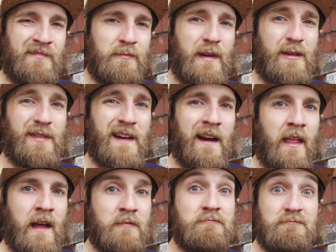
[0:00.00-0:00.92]
Big fan of
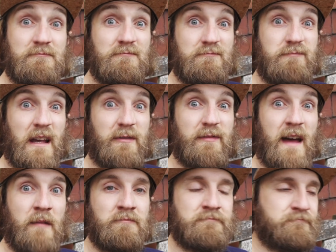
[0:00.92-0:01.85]
that. Big
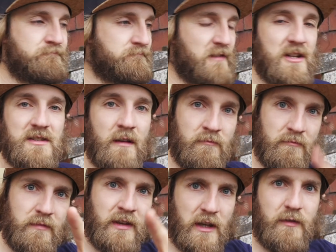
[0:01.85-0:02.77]
fan. So
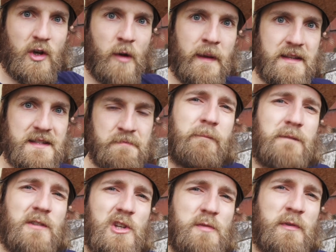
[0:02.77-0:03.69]
thank you for your comments.
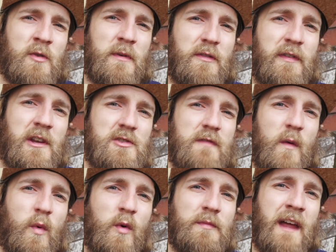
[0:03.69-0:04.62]
She should be almost finished with
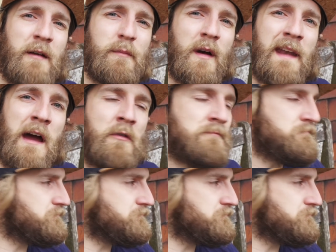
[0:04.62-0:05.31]
her warm down by now.